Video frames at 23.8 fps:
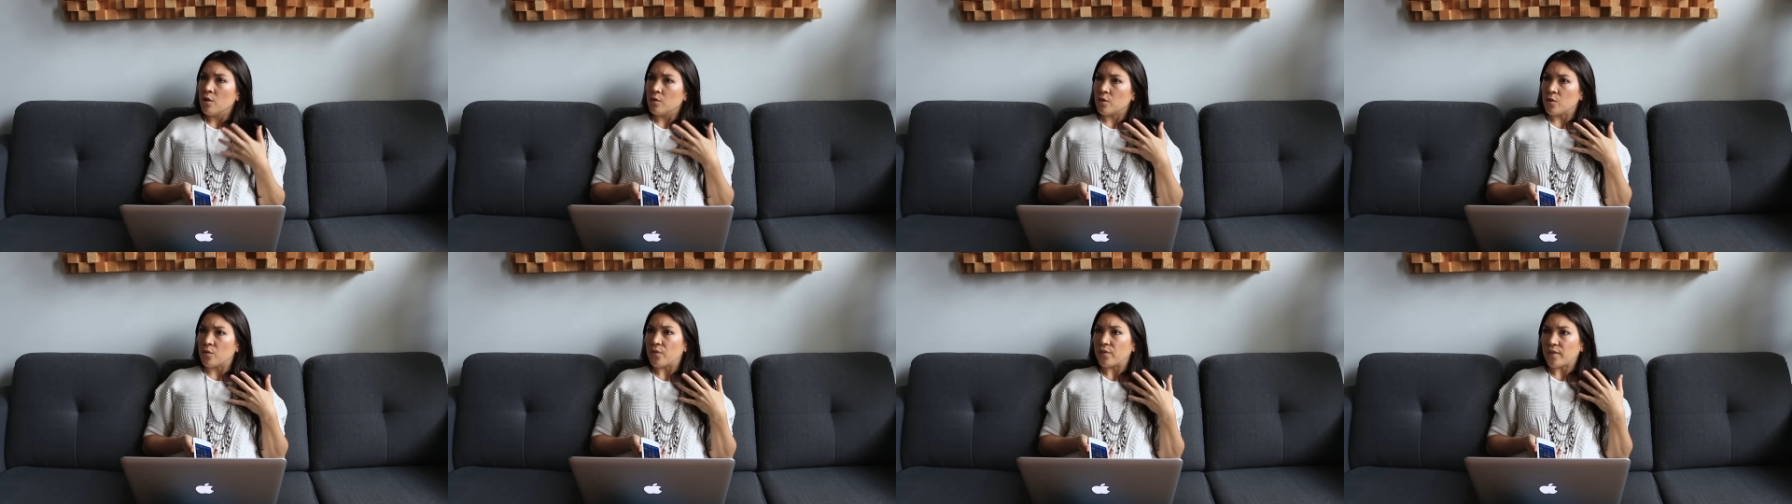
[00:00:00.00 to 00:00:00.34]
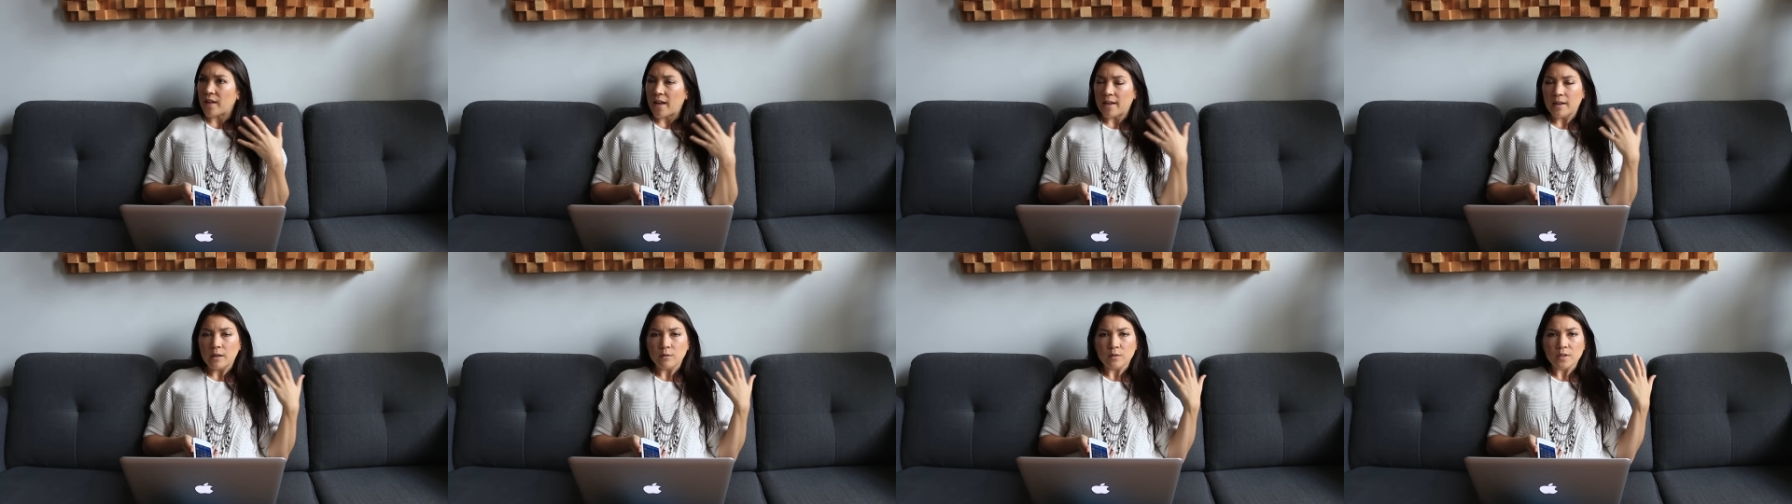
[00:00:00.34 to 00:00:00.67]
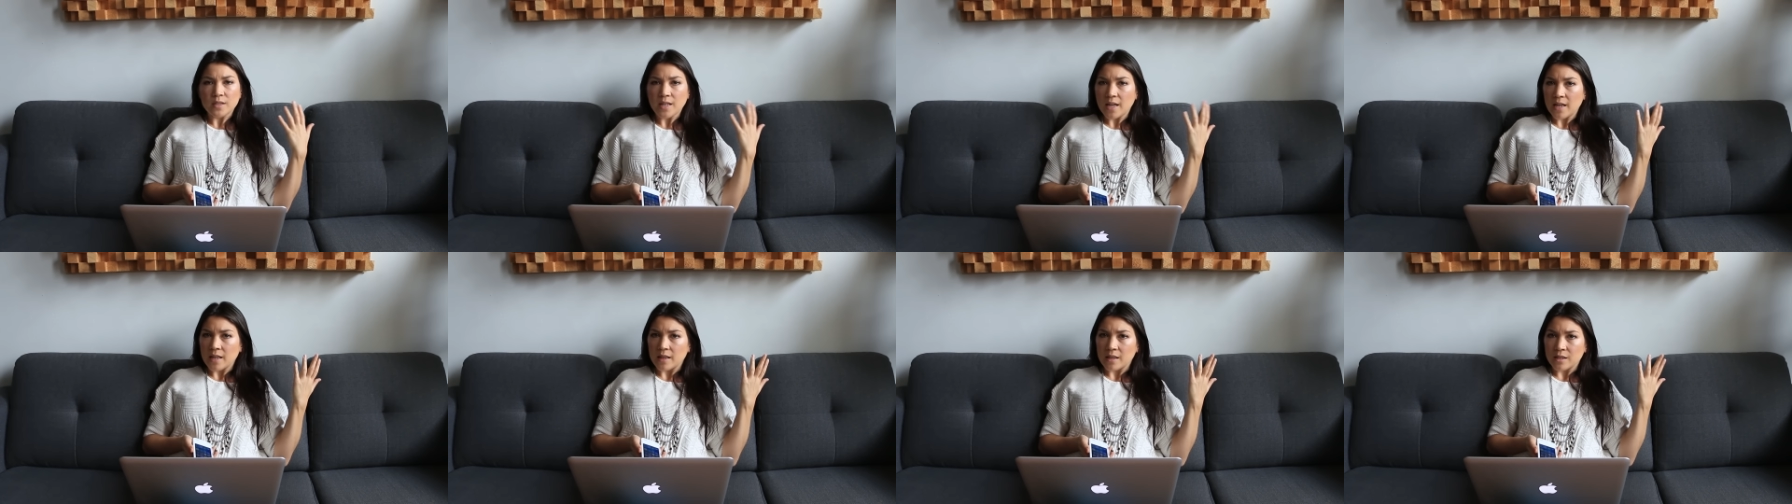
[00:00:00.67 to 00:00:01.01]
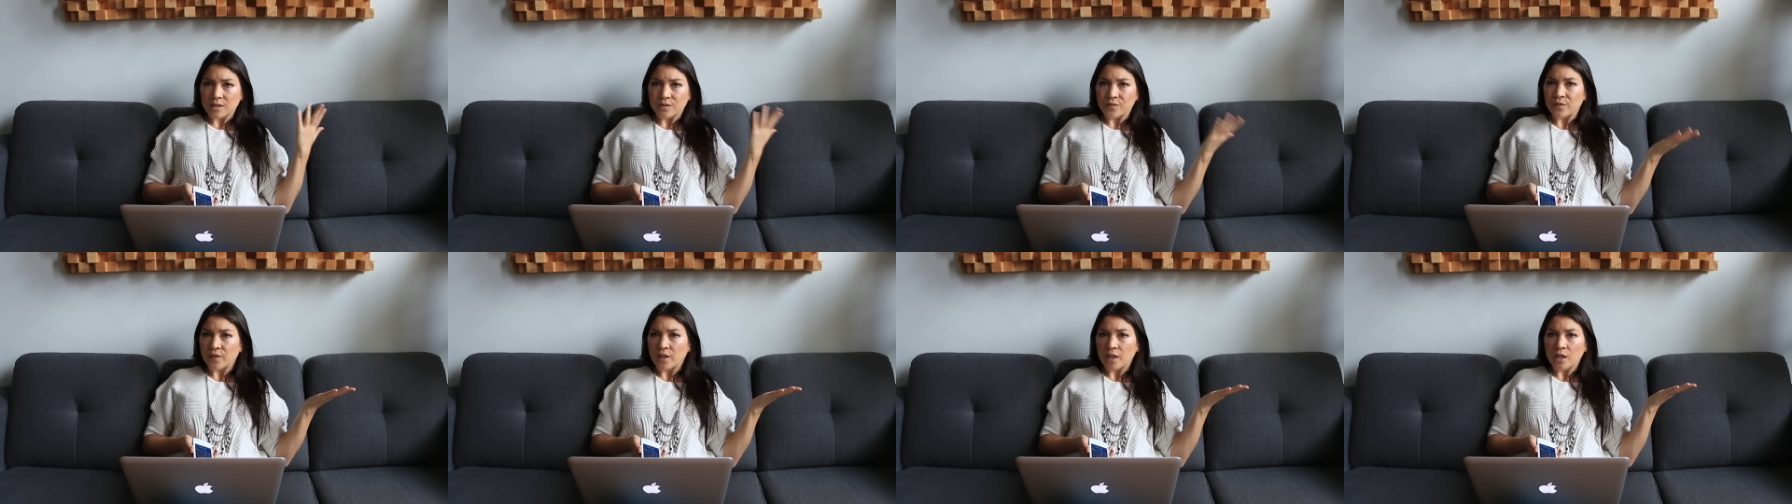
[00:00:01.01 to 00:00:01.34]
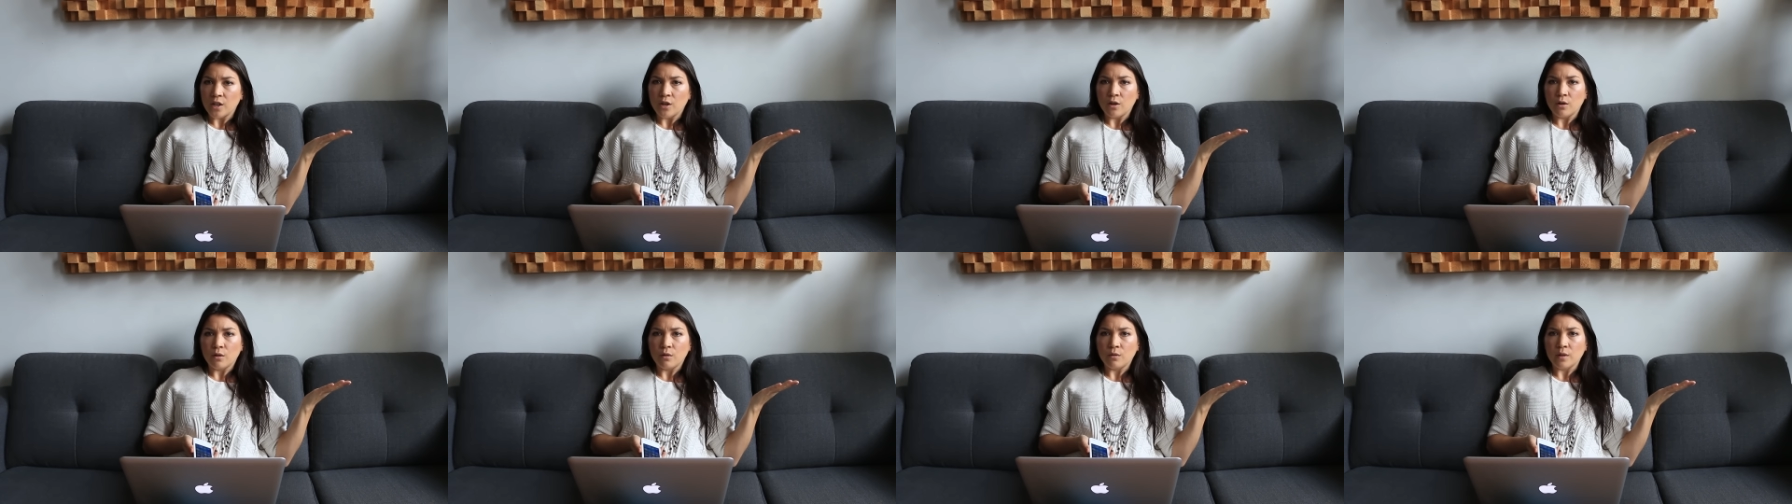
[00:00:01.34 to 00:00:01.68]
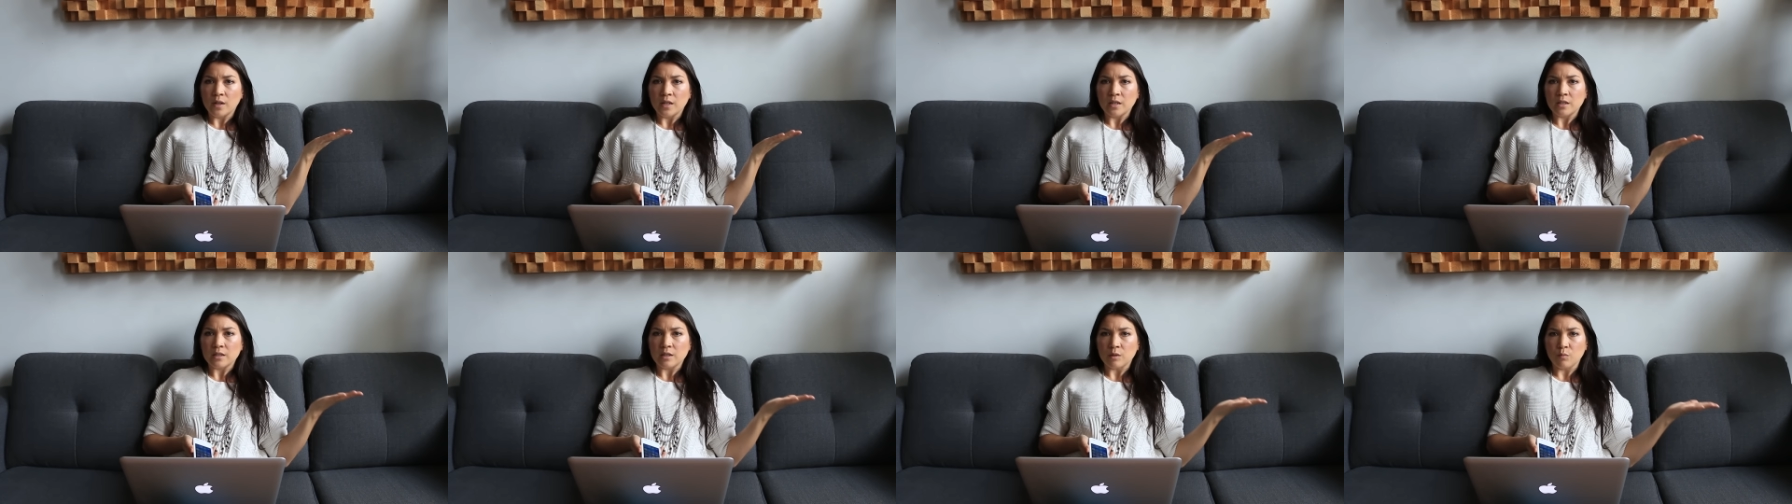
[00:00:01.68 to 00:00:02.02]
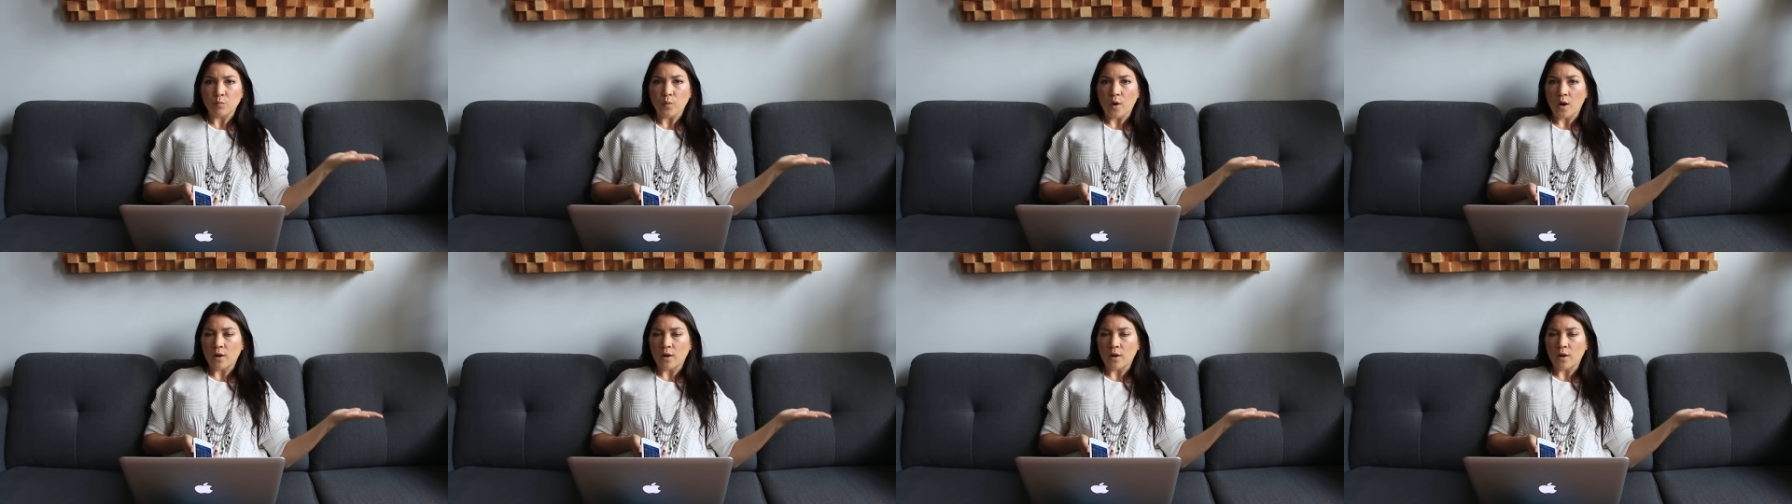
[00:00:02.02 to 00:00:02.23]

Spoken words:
You flat out say, this video is in